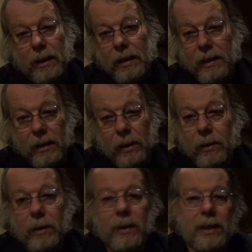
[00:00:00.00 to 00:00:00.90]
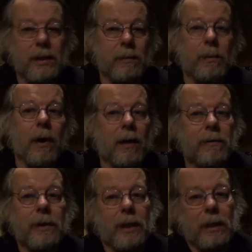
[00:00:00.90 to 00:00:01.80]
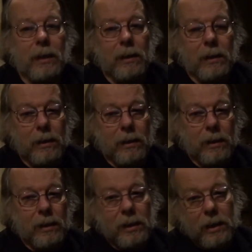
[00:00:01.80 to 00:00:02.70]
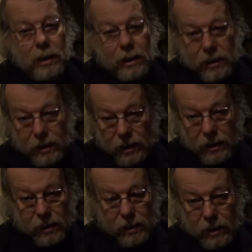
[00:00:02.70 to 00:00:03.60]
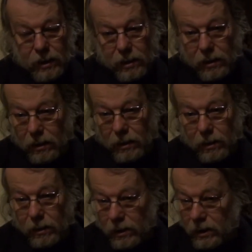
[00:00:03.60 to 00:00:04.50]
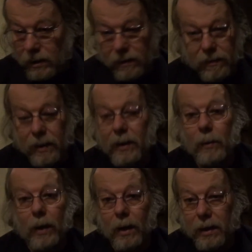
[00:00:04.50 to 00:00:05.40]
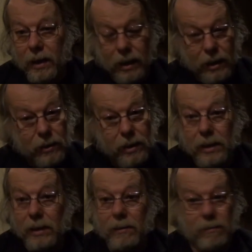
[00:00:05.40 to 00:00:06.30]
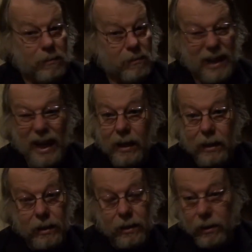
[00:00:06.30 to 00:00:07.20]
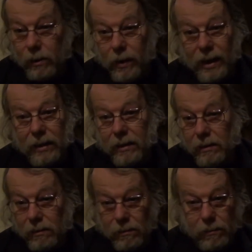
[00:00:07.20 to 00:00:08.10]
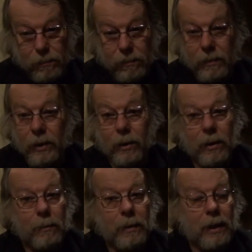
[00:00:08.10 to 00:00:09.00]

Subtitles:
I think the only reason poverty still exists in these very wealthy countries, Canada, US, Europe,